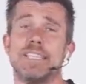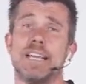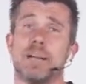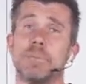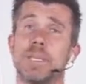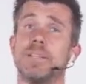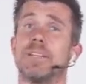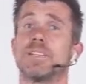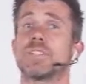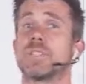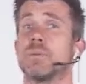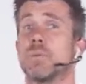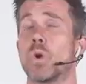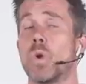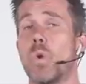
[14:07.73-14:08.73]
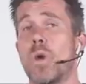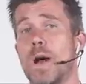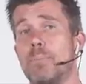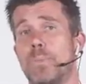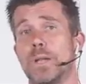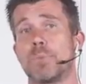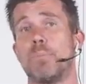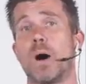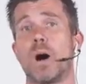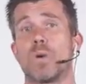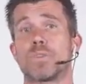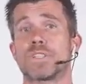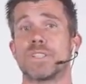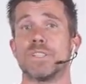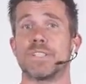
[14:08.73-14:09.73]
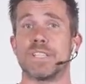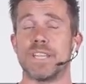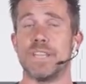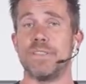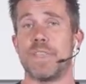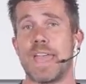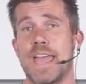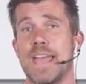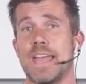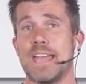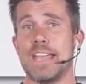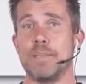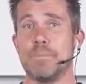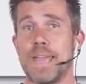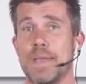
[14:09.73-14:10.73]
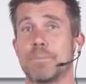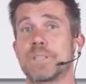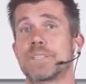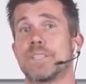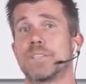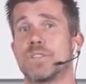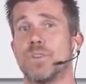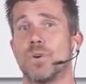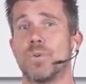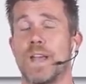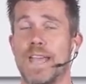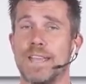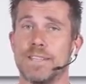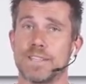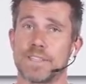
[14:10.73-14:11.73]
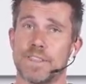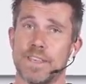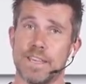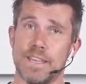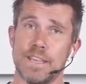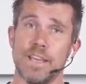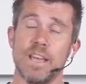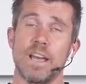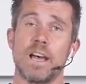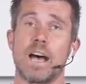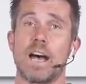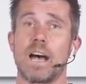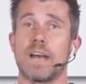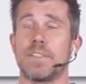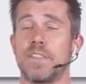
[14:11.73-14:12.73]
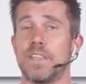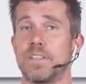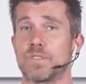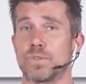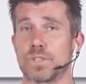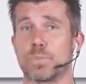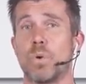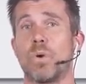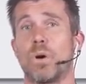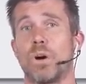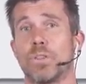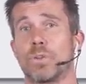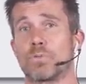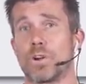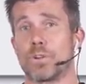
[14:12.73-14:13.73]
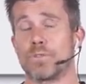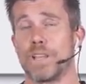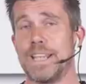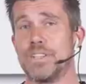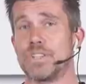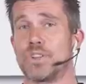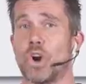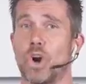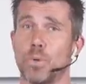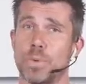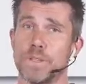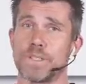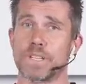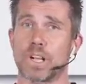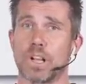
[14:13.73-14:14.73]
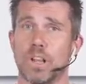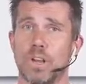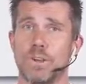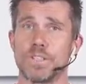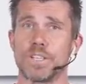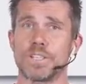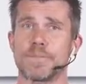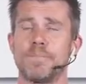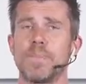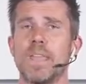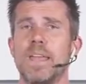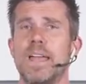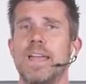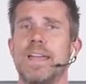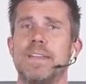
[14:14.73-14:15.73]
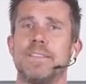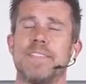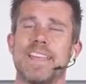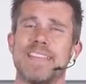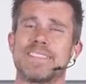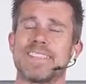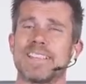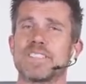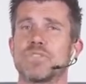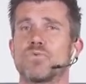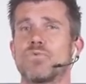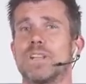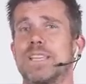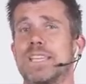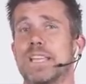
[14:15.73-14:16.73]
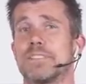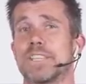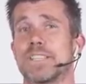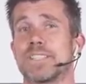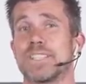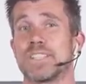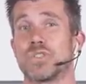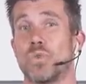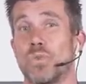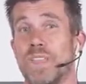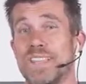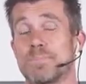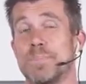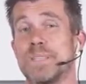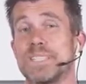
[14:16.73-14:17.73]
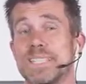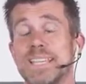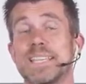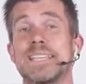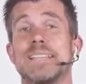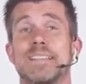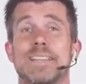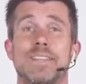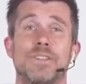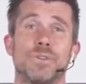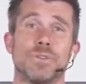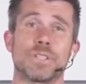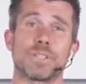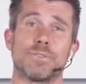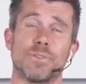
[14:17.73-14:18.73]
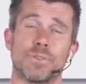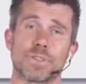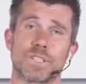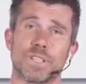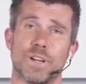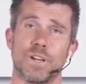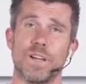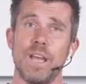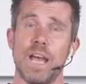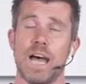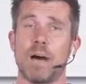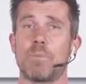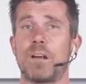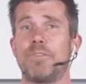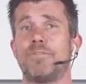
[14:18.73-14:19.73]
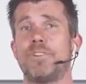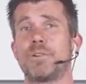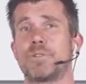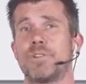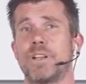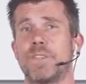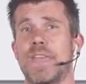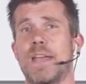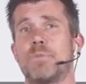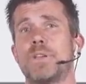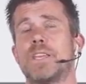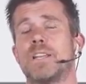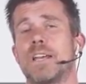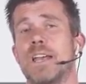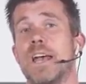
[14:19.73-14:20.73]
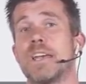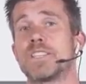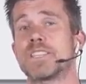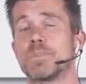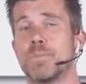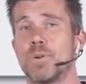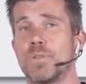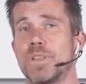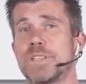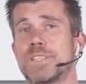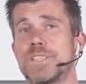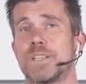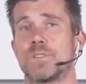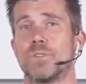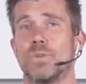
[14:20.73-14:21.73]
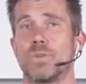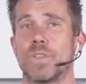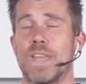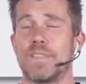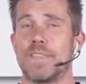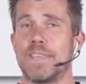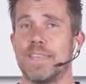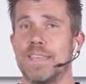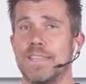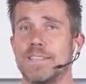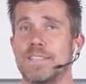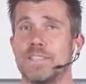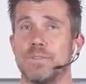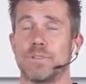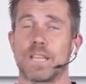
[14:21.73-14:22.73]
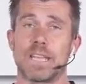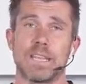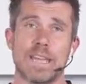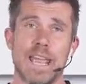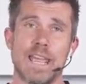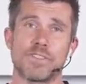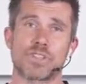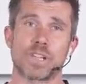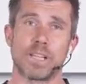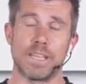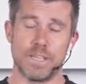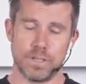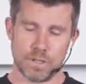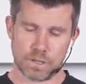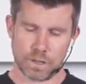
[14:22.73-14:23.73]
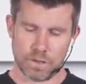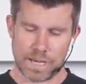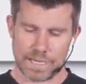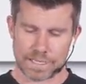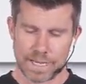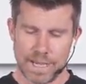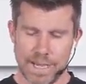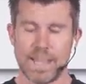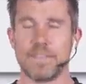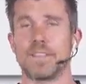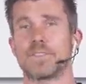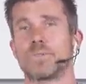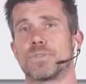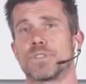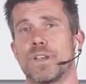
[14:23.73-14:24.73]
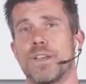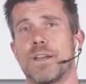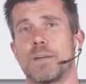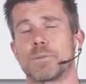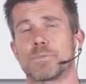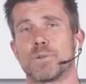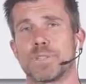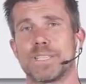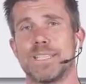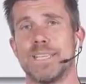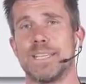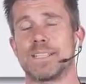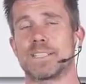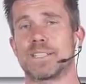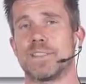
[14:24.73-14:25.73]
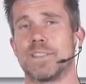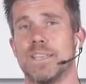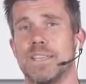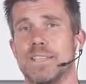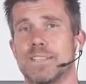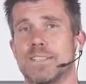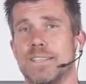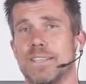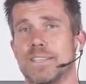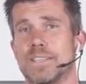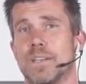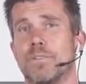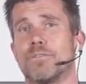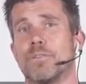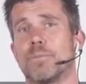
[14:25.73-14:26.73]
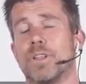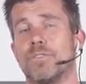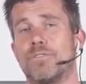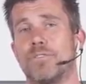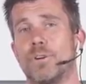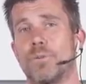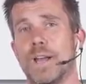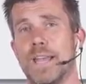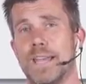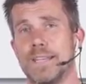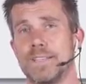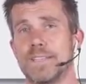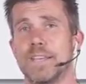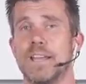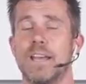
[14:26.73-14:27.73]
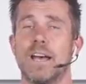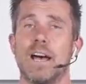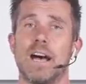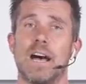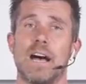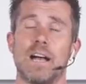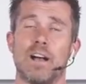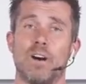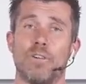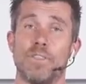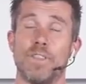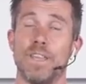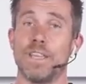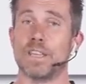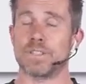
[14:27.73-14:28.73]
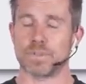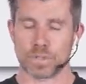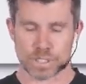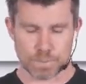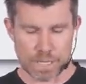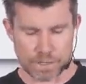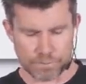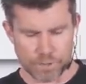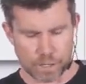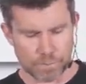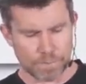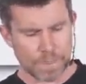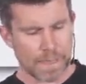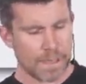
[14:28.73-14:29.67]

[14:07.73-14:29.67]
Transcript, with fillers: end up getting some quite big pulses in that EMAP signal as the exhaust port on the rotary engine opens and closes, and that doesn't really give us a signal that's particularly useful. So by filtering that, we get a smoother signal that the ECU can actually utilize, and this also helps protect the sensor from the full heat of the exhaust manifold.